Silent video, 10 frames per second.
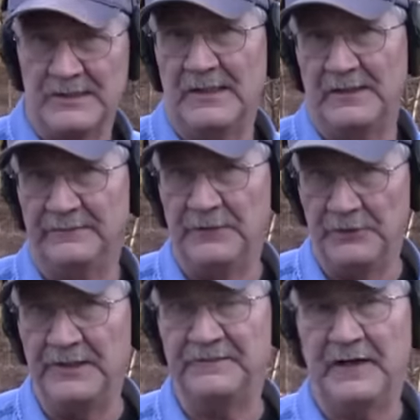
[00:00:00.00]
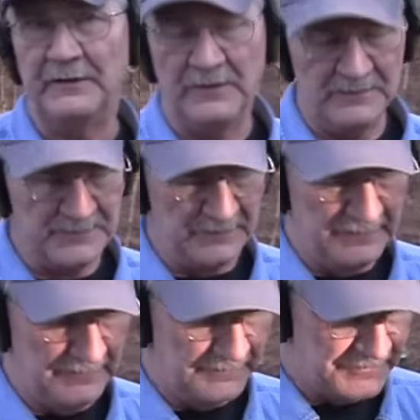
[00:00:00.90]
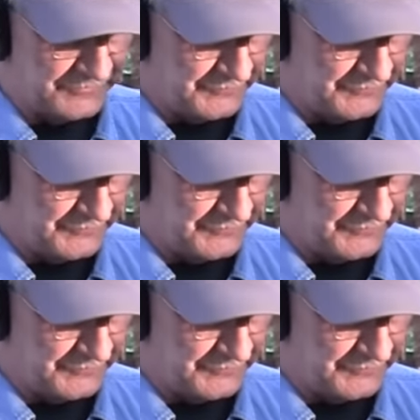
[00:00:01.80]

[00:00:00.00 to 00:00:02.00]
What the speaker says: a lot of unique firearms, and this